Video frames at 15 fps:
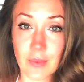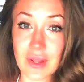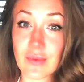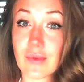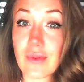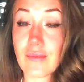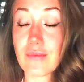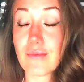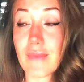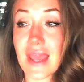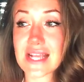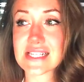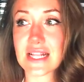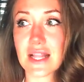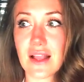It makes
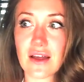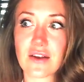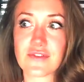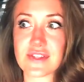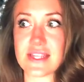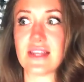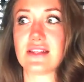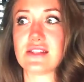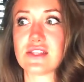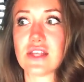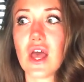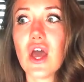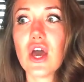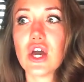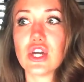a lot of sense
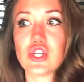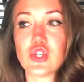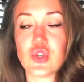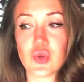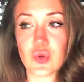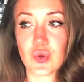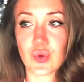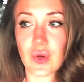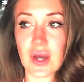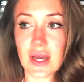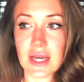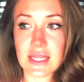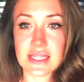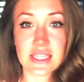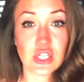to
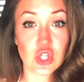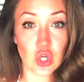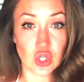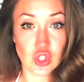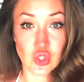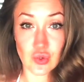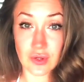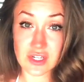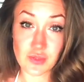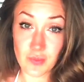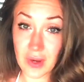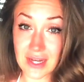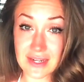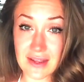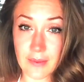detox during
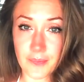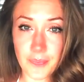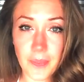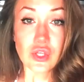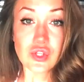springtime.